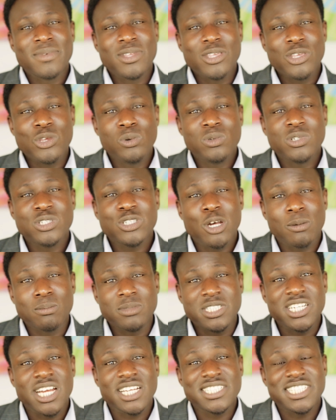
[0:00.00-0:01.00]
you
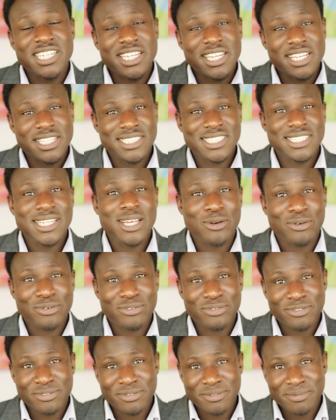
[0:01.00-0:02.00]
stop judging
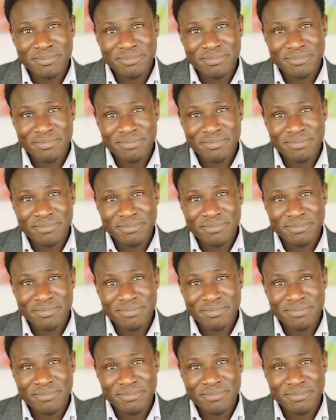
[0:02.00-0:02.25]
yourself.